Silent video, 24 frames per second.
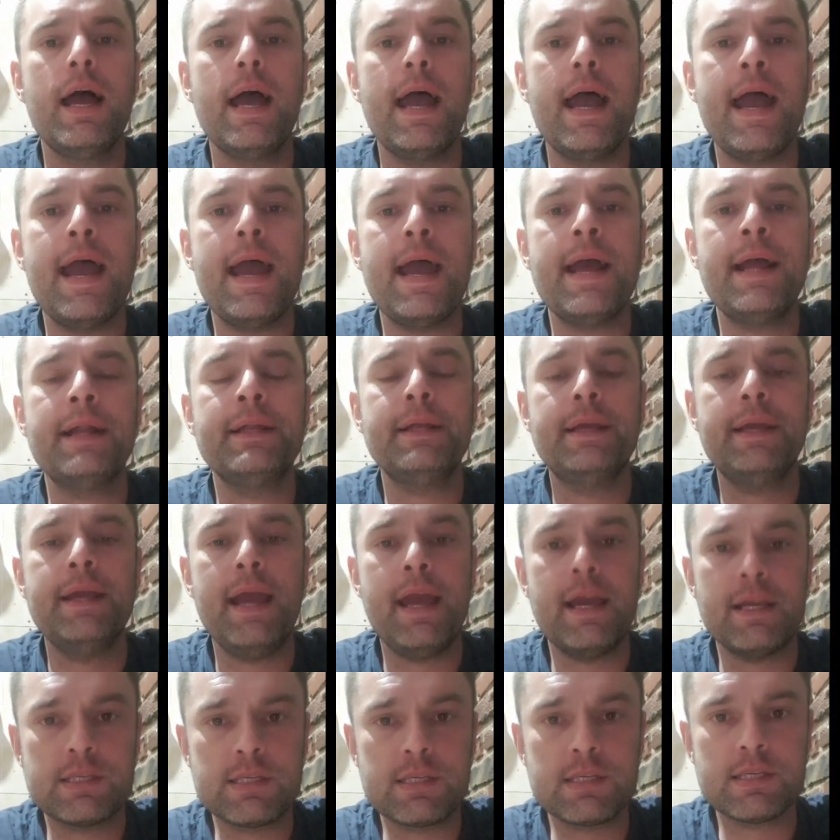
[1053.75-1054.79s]
And
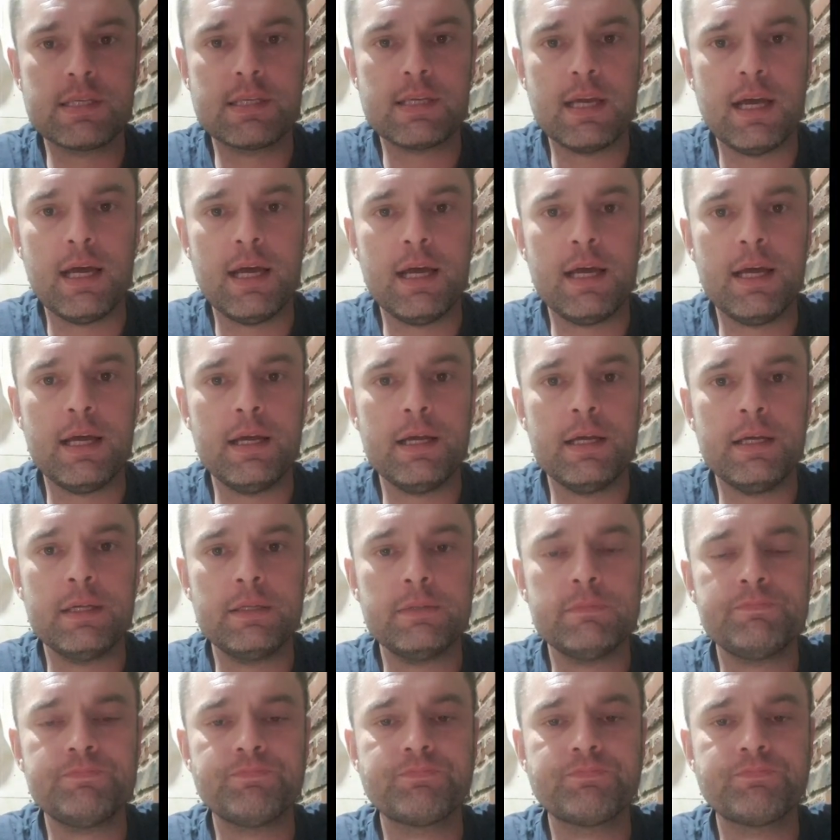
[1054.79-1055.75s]
yes, for